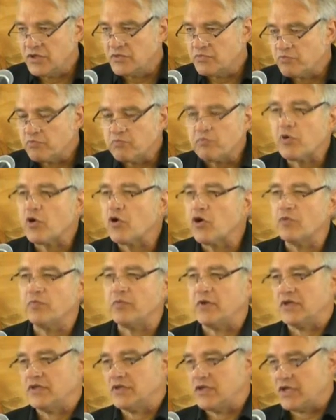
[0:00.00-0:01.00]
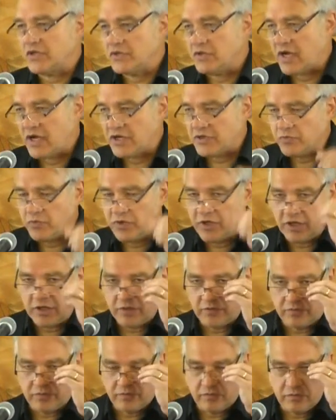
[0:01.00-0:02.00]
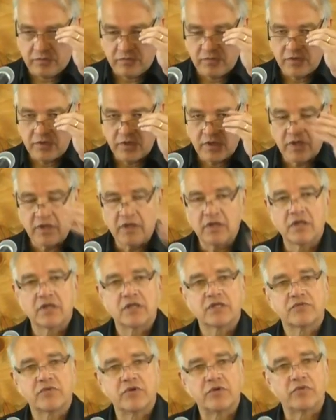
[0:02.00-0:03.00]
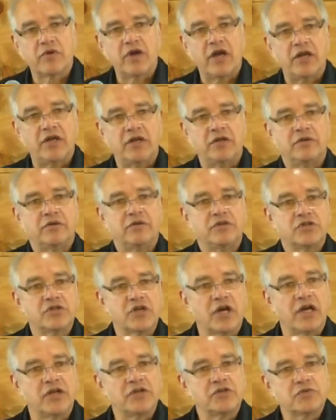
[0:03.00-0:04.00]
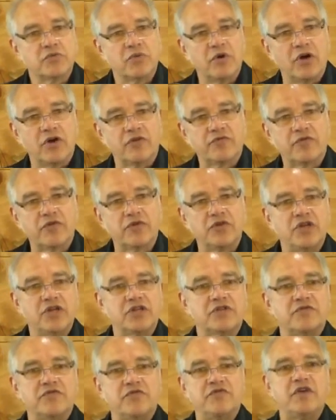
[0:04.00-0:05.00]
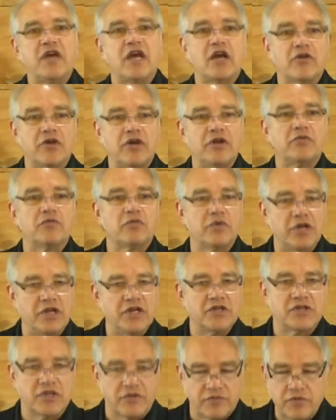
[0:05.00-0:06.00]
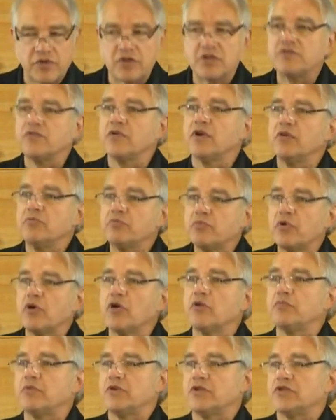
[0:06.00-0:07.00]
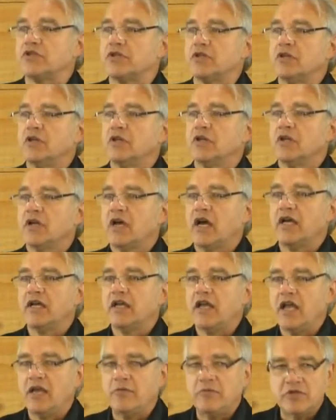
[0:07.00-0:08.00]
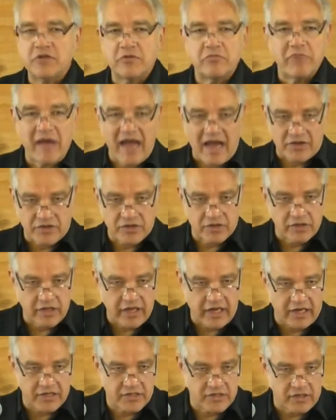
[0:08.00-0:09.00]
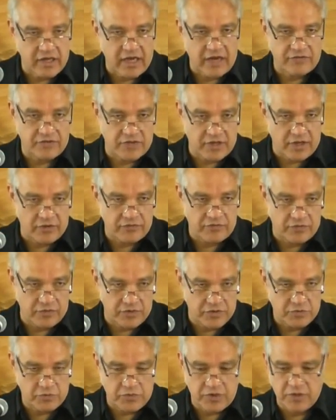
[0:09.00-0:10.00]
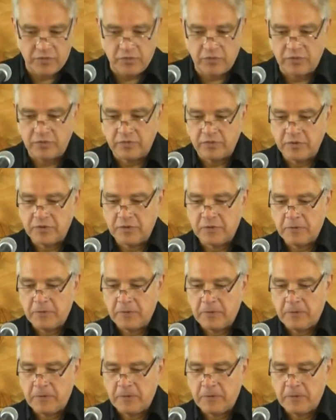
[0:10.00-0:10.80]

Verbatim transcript: His purpose, as, as we as we read in John 12, for this very reason, for this very purpose, I came. He's about to lay his life down for his people.